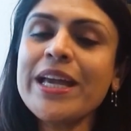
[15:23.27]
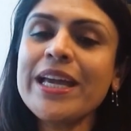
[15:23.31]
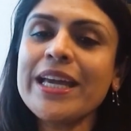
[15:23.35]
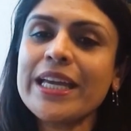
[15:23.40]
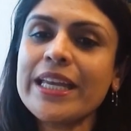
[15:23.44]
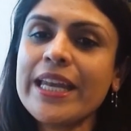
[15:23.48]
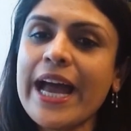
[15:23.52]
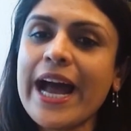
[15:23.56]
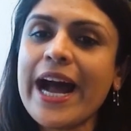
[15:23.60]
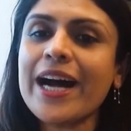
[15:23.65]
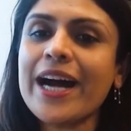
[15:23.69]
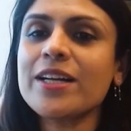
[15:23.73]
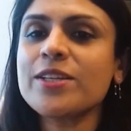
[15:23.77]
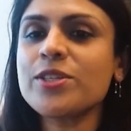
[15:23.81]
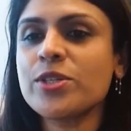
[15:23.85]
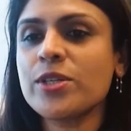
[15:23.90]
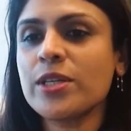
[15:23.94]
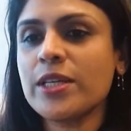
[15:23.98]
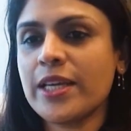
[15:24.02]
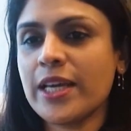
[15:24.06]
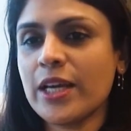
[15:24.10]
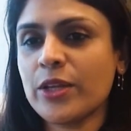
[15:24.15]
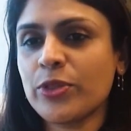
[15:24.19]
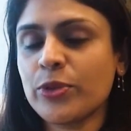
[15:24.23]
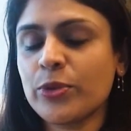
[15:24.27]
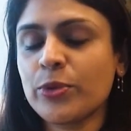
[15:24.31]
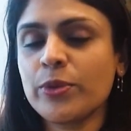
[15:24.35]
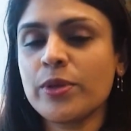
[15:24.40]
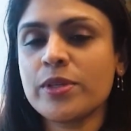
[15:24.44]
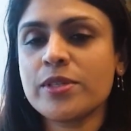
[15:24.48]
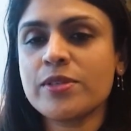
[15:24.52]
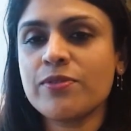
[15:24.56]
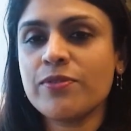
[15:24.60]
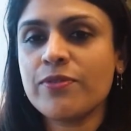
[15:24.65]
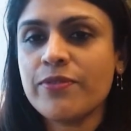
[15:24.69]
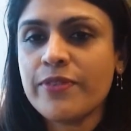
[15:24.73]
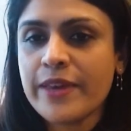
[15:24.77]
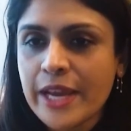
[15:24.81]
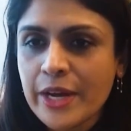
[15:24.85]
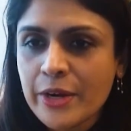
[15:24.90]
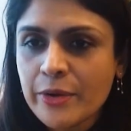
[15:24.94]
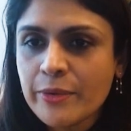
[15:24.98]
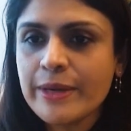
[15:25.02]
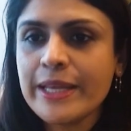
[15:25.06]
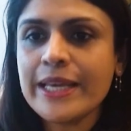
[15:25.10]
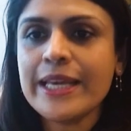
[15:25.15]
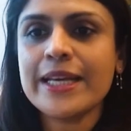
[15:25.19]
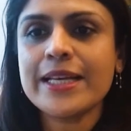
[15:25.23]
it has to get through this
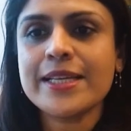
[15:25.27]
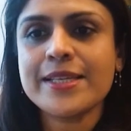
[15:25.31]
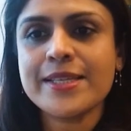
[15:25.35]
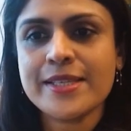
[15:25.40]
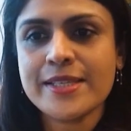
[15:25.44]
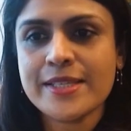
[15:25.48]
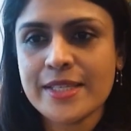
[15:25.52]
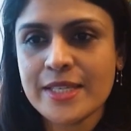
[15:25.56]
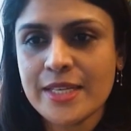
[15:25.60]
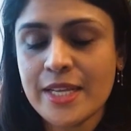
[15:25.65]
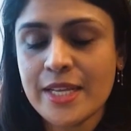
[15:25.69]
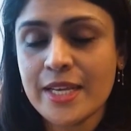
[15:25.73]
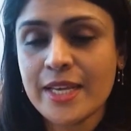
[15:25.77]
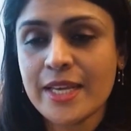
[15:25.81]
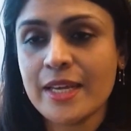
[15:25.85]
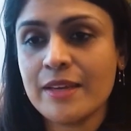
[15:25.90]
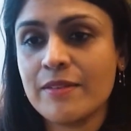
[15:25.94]
very acidic